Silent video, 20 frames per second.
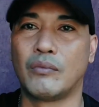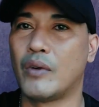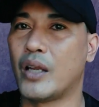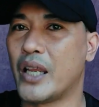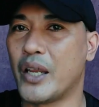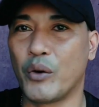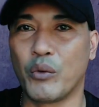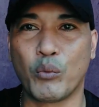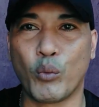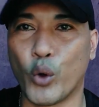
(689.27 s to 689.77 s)

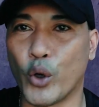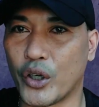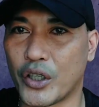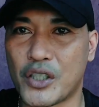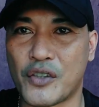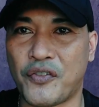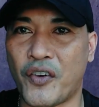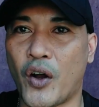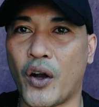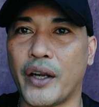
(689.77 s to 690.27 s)
it
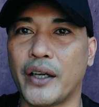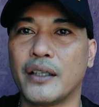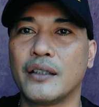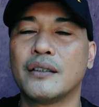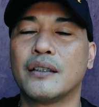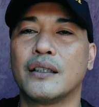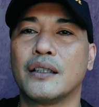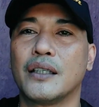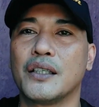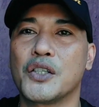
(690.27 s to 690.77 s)
works fine
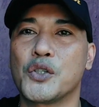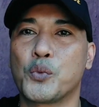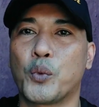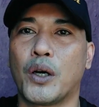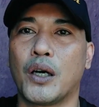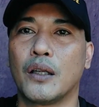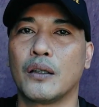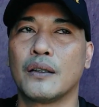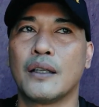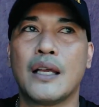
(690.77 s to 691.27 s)
as
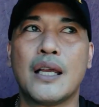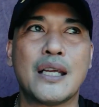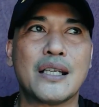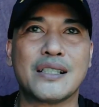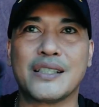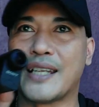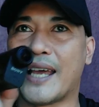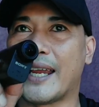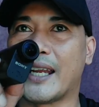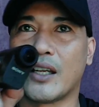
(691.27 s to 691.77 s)
well.
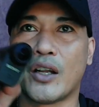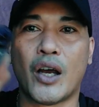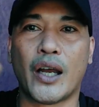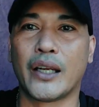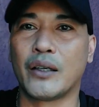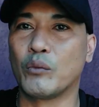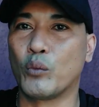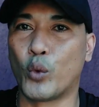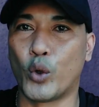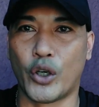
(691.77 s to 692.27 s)

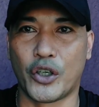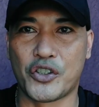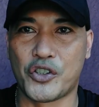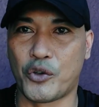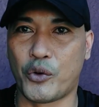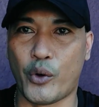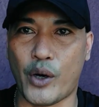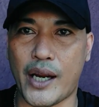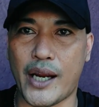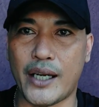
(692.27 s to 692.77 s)
Daylight works
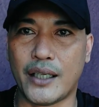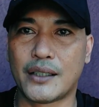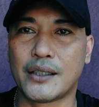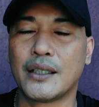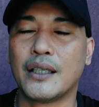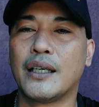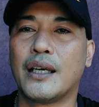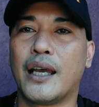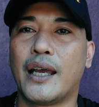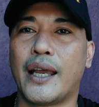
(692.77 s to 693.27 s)
great
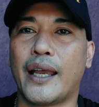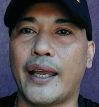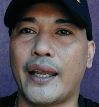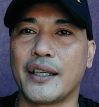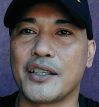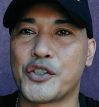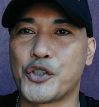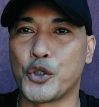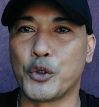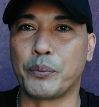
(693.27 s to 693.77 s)

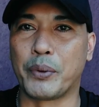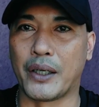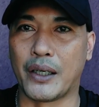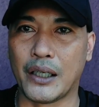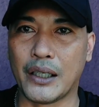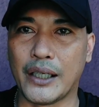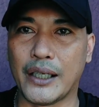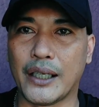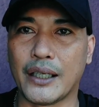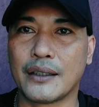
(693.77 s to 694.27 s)
and super
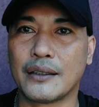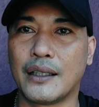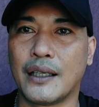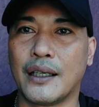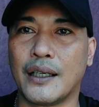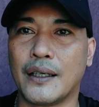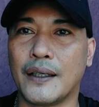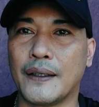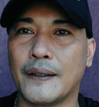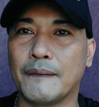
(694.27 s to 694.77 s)
clear.
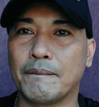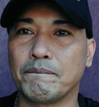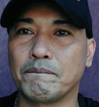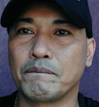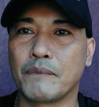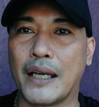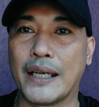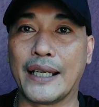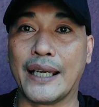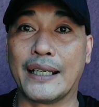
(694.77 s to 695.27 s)

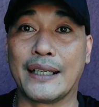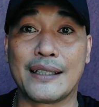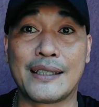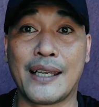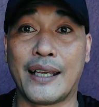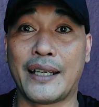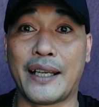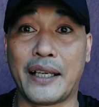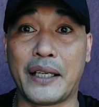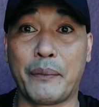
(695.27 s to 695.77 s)
Again at
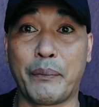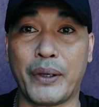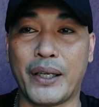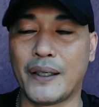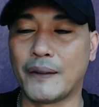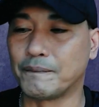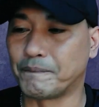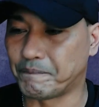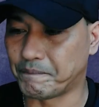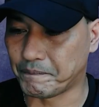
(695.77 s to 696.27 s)

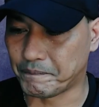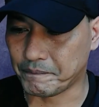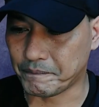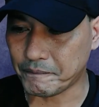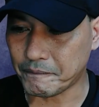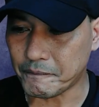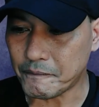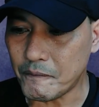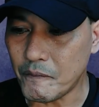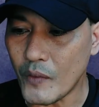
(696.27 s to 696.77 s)
1080p.
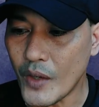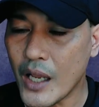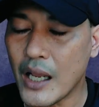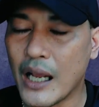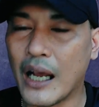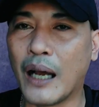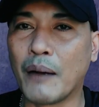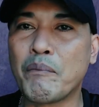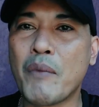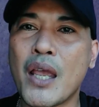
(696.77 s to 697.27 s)

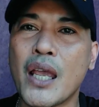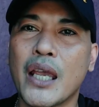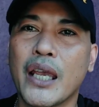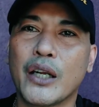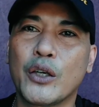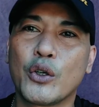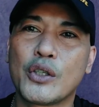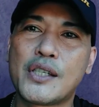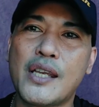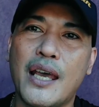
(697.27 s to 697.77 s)

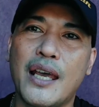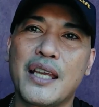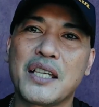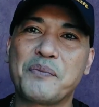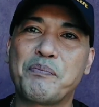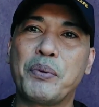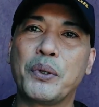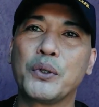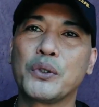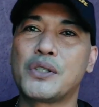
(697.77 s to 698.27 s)
It also has
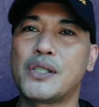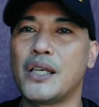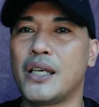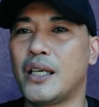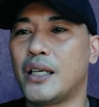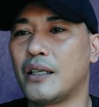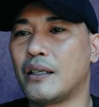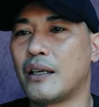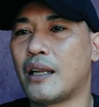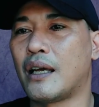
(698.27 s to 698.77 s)

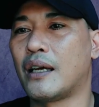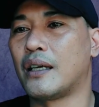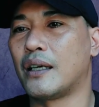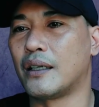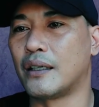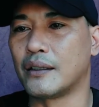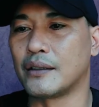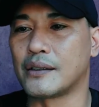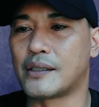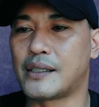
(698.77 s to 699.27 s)
built-in
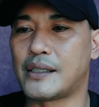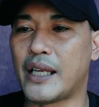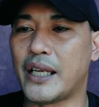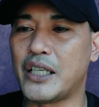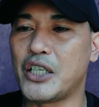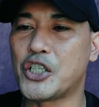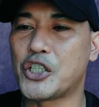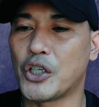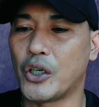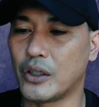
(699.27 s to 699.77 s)

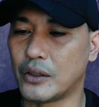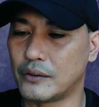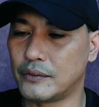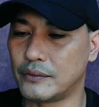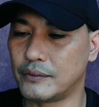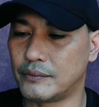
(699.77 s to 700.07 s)
steady shot,